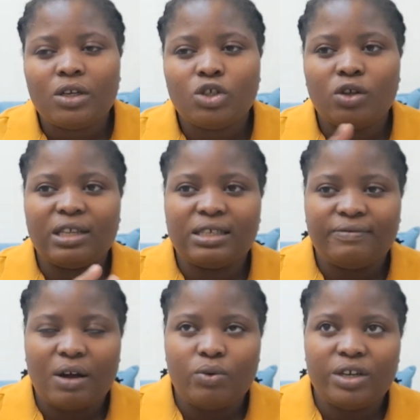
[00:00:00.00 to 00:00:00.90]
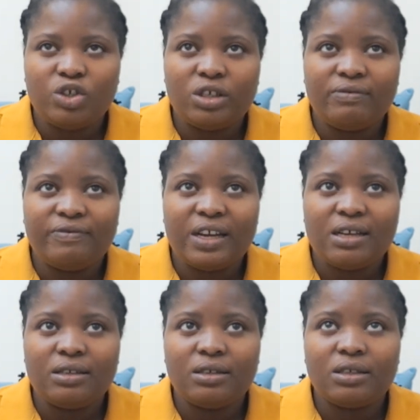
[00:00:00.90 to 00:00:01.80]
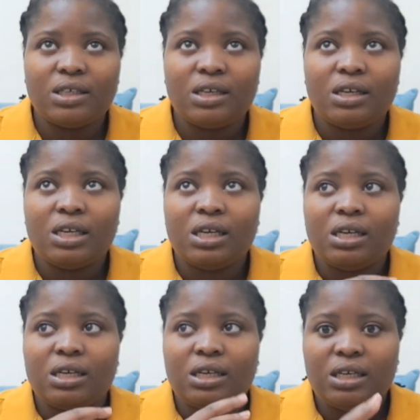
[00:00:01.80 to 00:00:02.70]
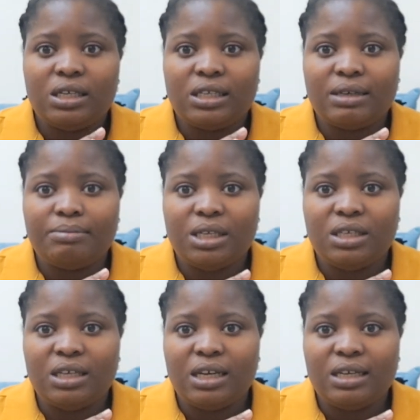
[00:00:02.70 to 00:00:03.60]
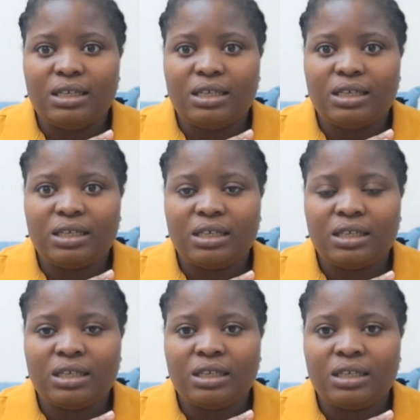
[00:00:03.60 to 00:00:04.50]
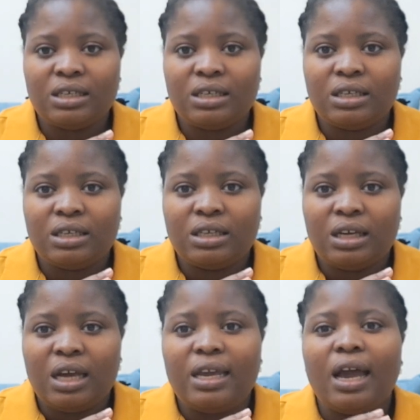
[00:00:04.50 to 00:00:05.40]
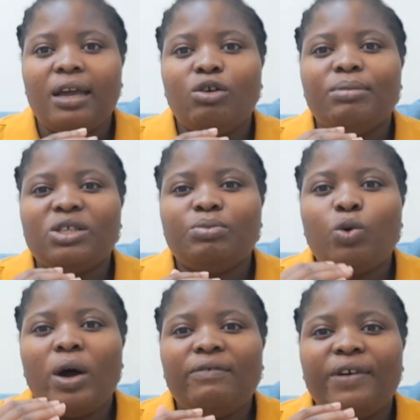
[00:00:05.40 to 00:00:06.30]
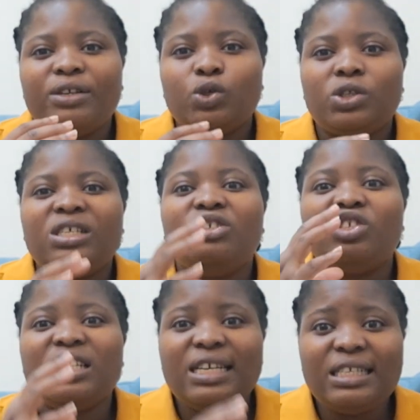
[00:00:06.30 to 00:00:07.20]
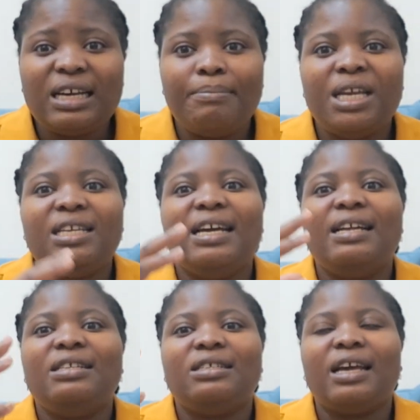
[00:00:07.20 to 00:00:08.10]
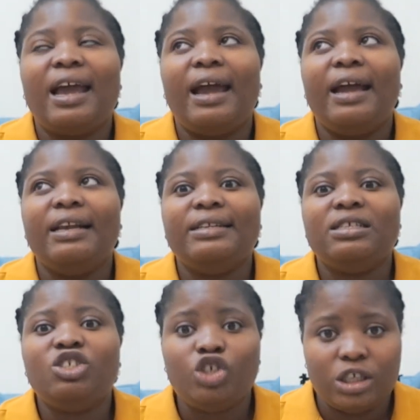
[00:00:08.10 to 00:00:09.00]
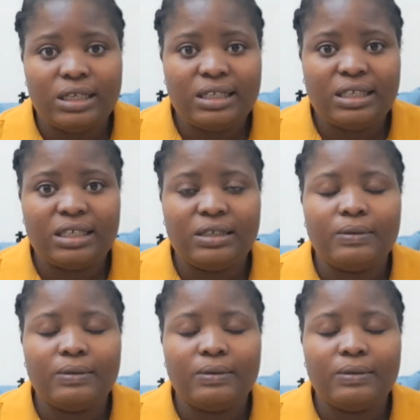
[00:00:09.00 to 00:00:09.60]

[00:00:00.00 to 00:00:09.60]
so there's foundation phase, intermediate. Yeah, you must be qualified to teach intermediate and GET.